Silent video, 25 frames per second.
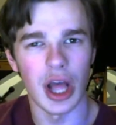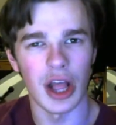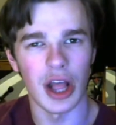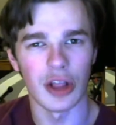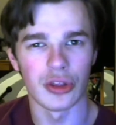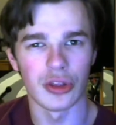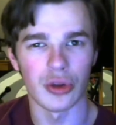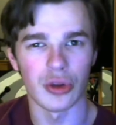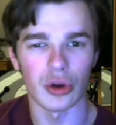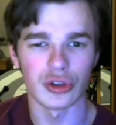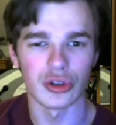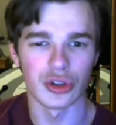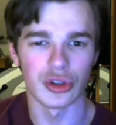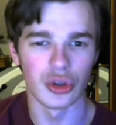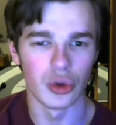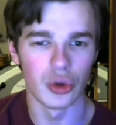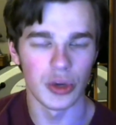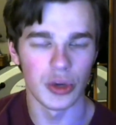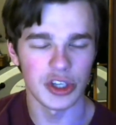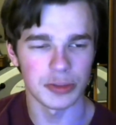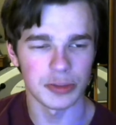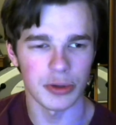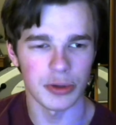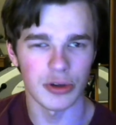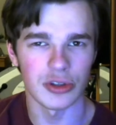Doctor Who
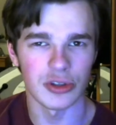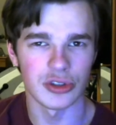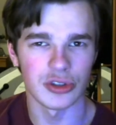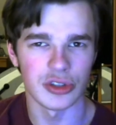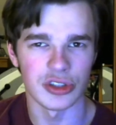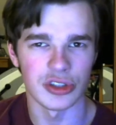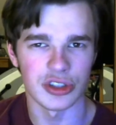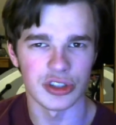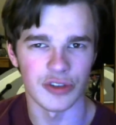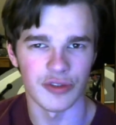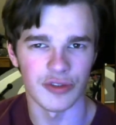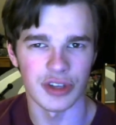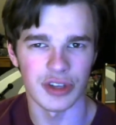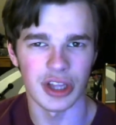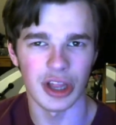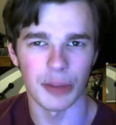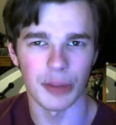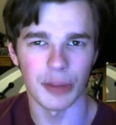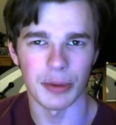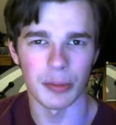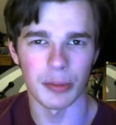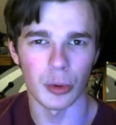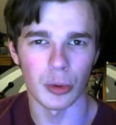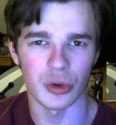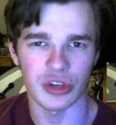experience to something a little
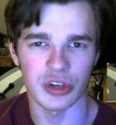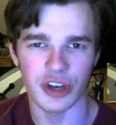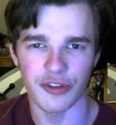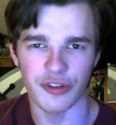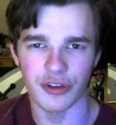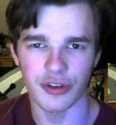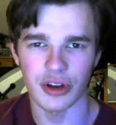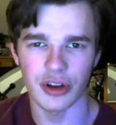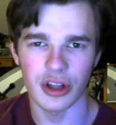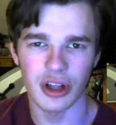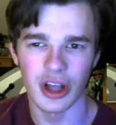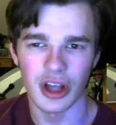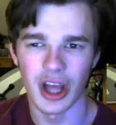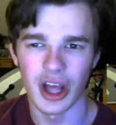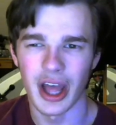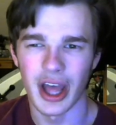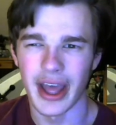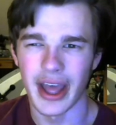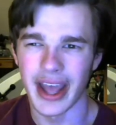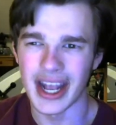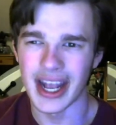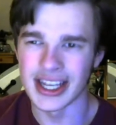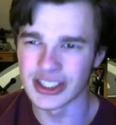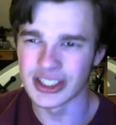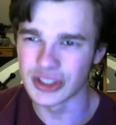bit more different
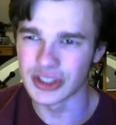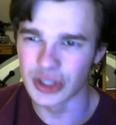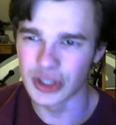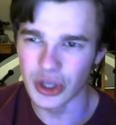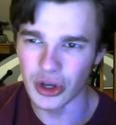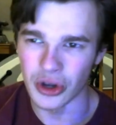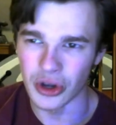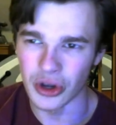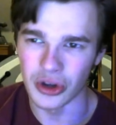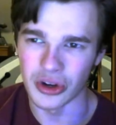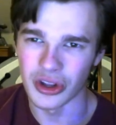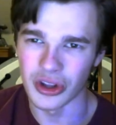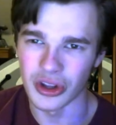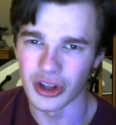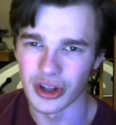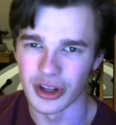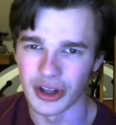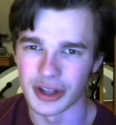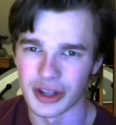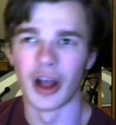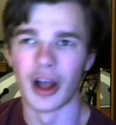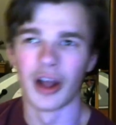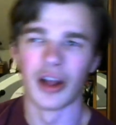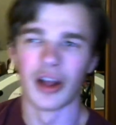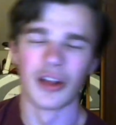is good.
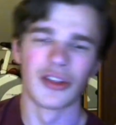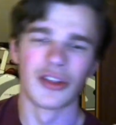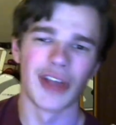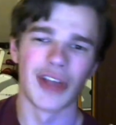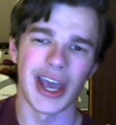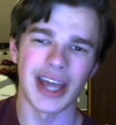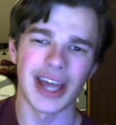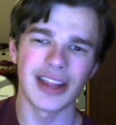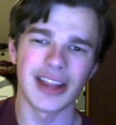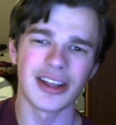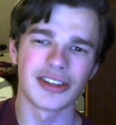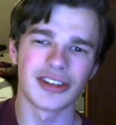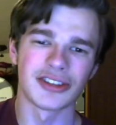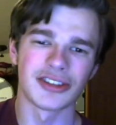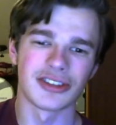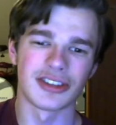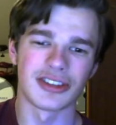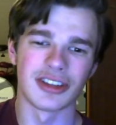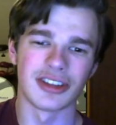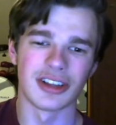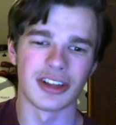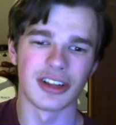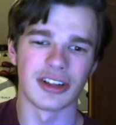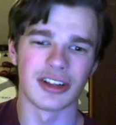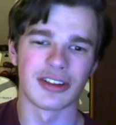The alien just
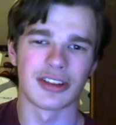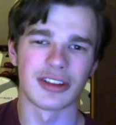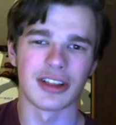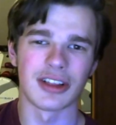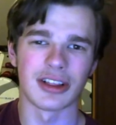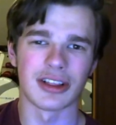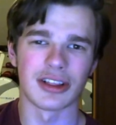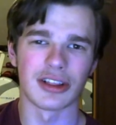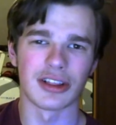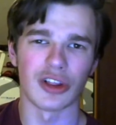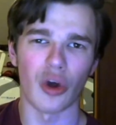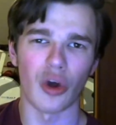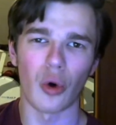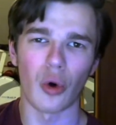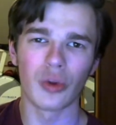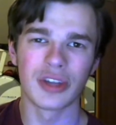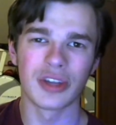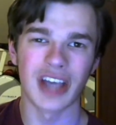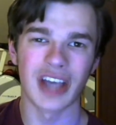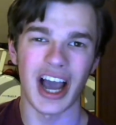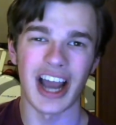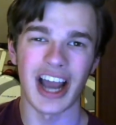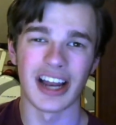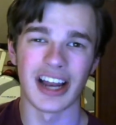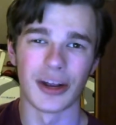the old
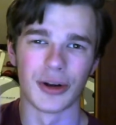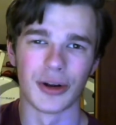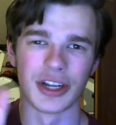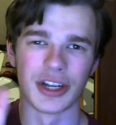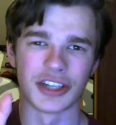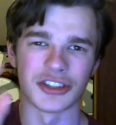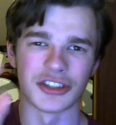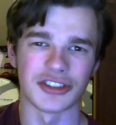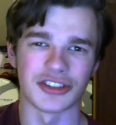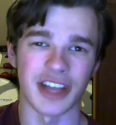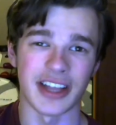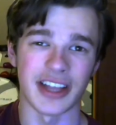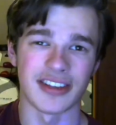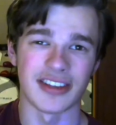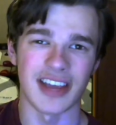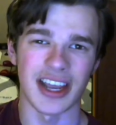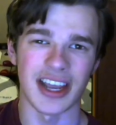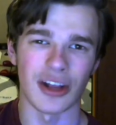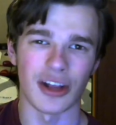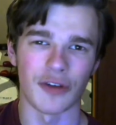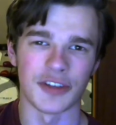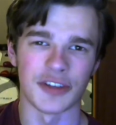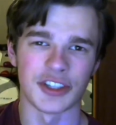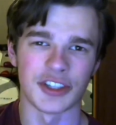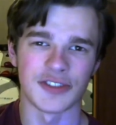guy literally just like taking
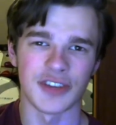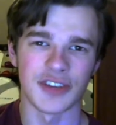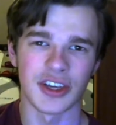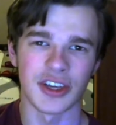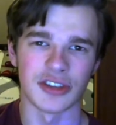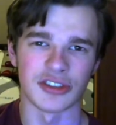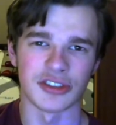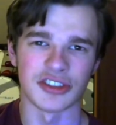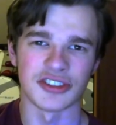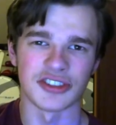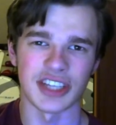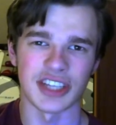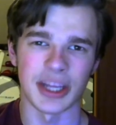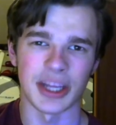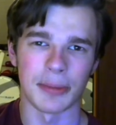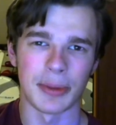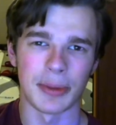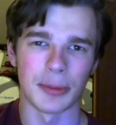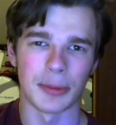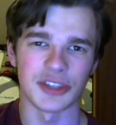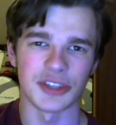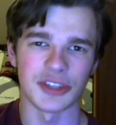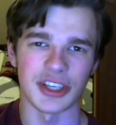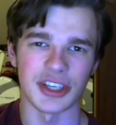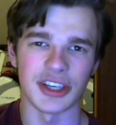off his fingers to stick in
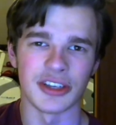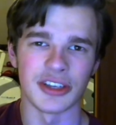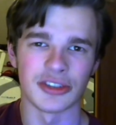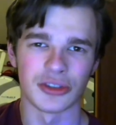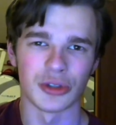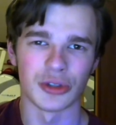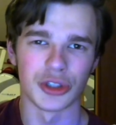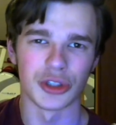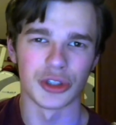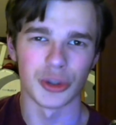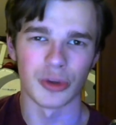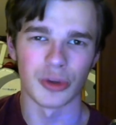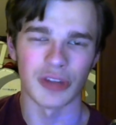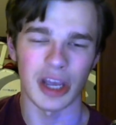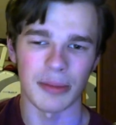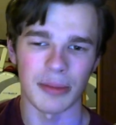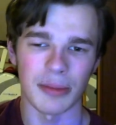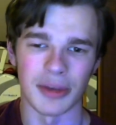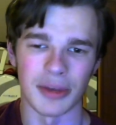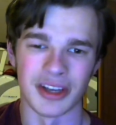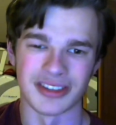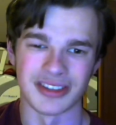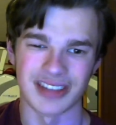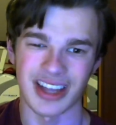people's ears to show nightmares.